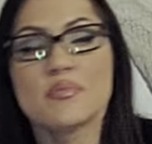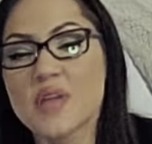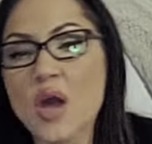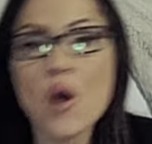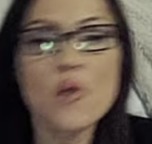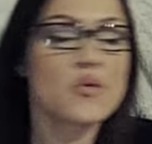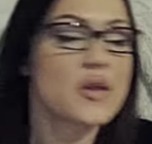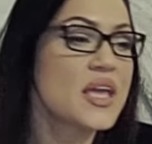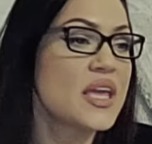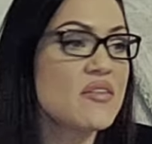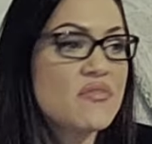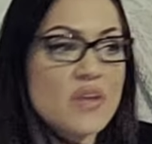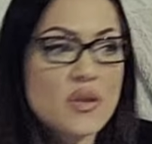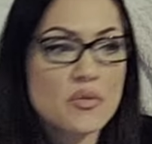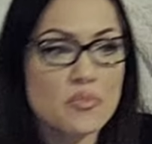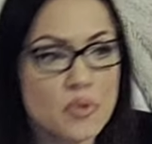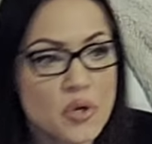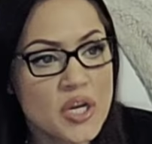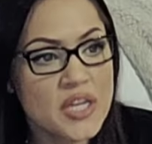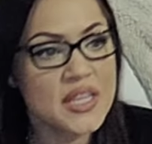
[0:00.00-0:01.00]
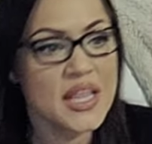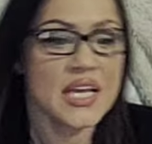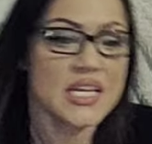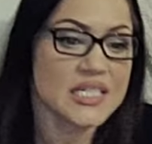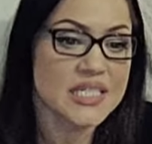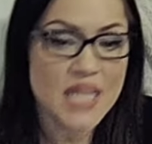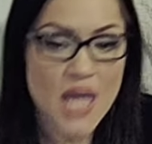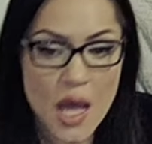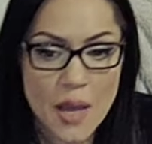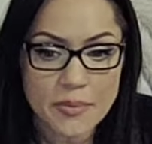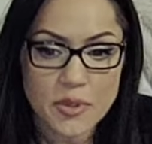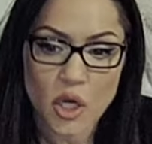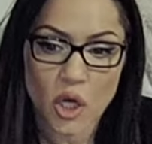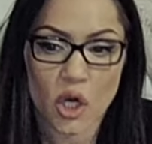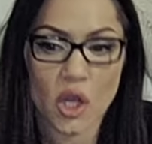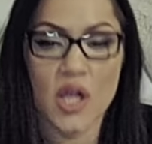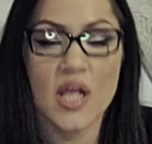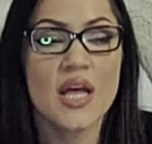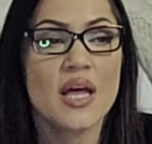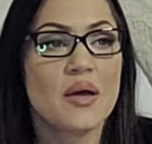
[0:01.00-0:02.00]
Don't even bring this up,
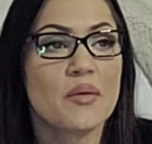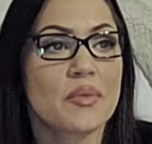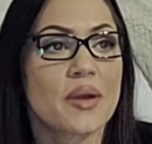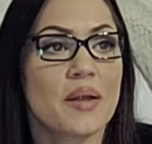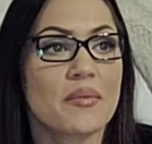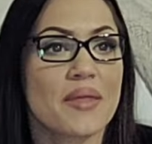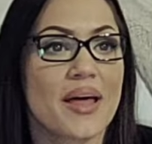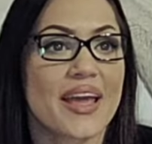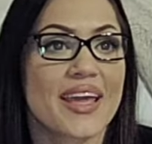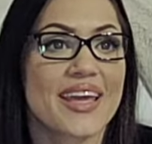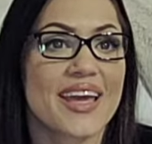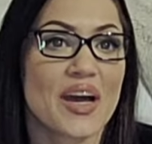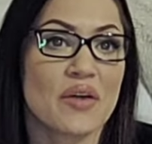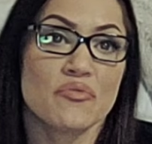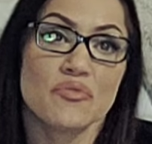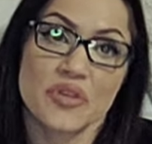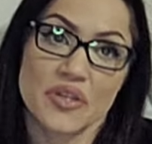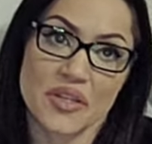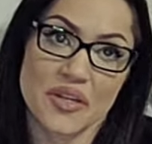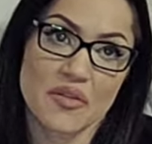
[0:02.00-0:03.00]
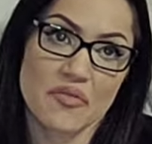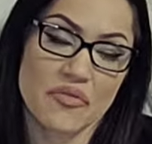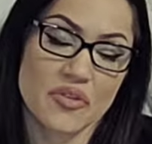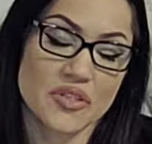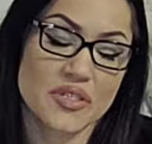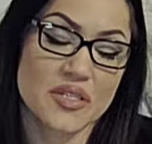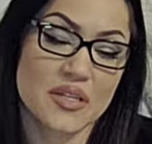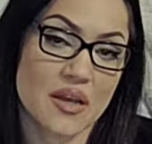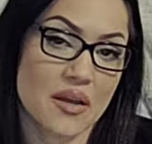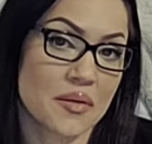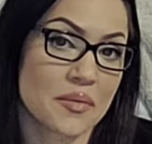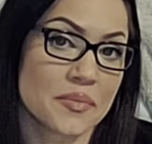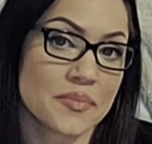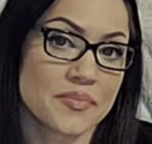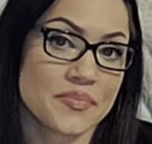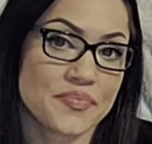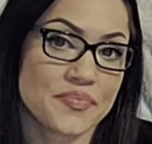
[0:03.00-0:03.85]
girl. But I'm like, I'm feeling it for some.